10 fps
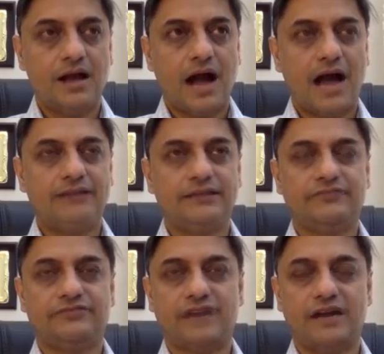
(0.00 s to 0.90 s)
I
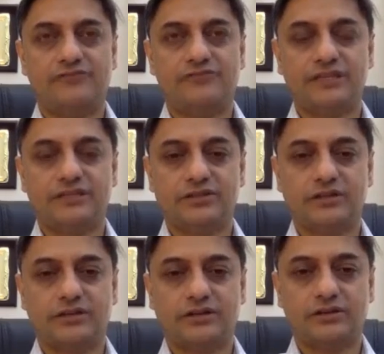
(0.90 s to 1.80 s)
think $5 trillion
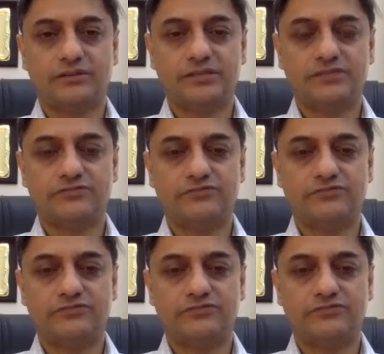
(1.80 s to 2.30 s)
economy is